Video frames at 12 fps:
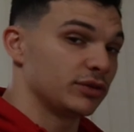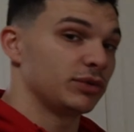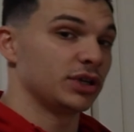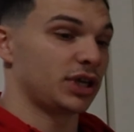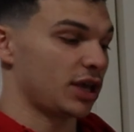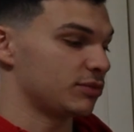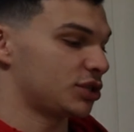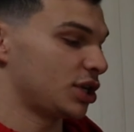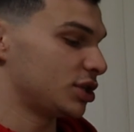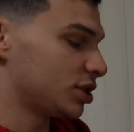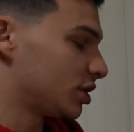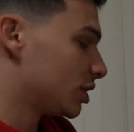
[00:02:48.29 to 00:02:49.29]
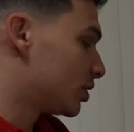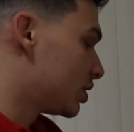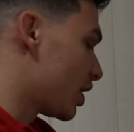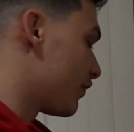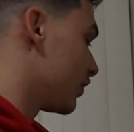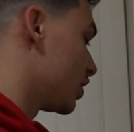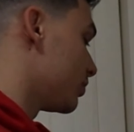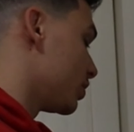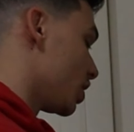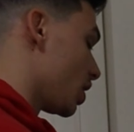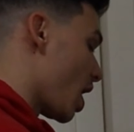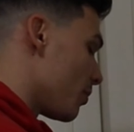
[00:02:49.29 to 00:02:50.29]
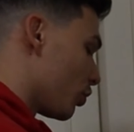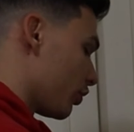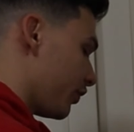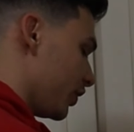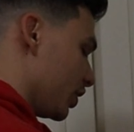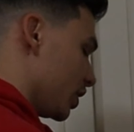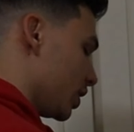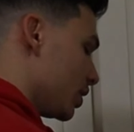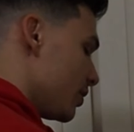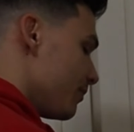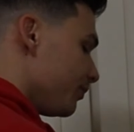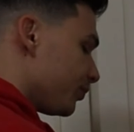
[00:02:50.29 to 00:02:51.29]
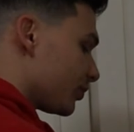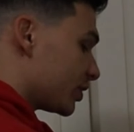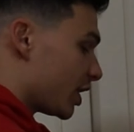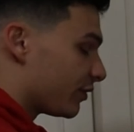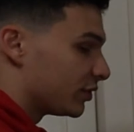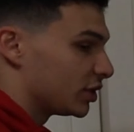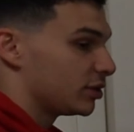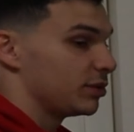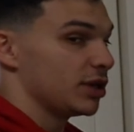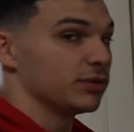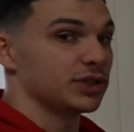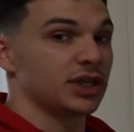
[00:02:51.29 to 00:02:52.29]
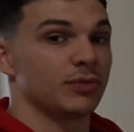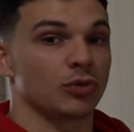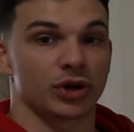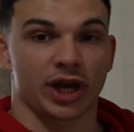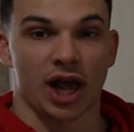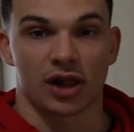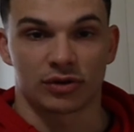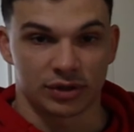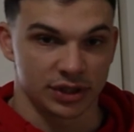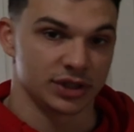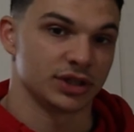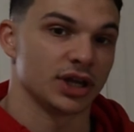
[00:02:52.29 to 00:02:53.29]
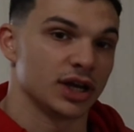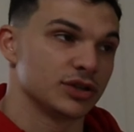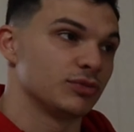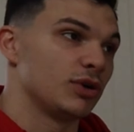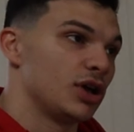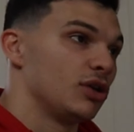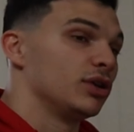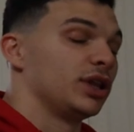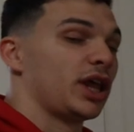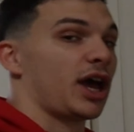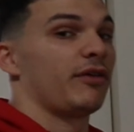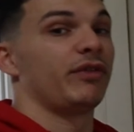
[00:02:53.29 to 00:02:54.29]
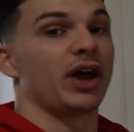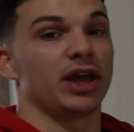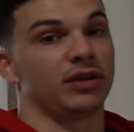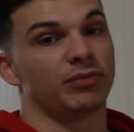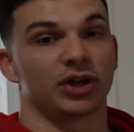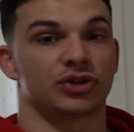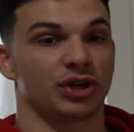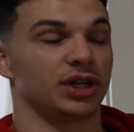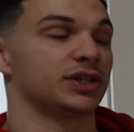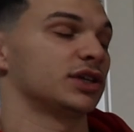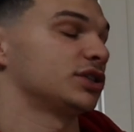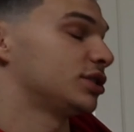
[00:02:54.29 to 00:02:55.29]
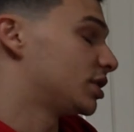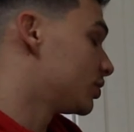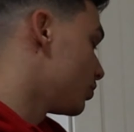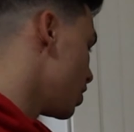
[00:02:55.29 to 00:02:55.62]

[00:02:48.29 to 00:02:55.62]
going to be game changing. Definitely going to be a lot more filling. Definitely going to be able to get more calories in as well and have that in my training session as